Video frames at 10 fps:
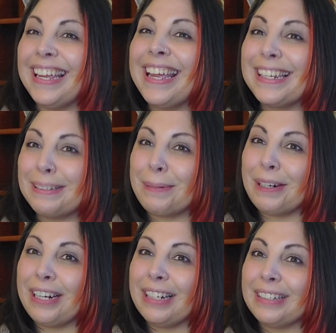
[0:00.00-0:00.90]

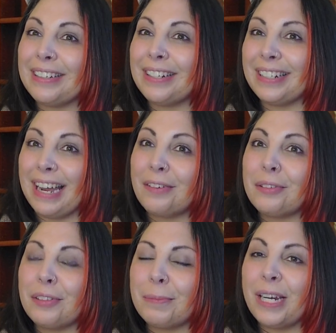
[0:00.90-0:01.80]
experience on an
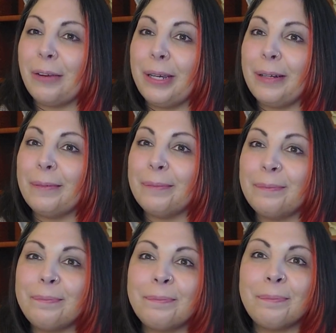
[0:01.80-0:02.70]
actual spinning wheel.
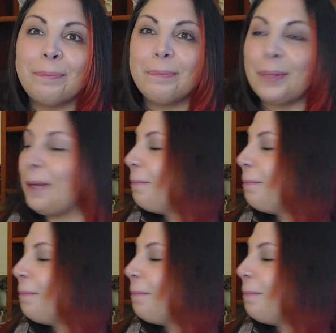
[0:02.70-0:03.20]
But,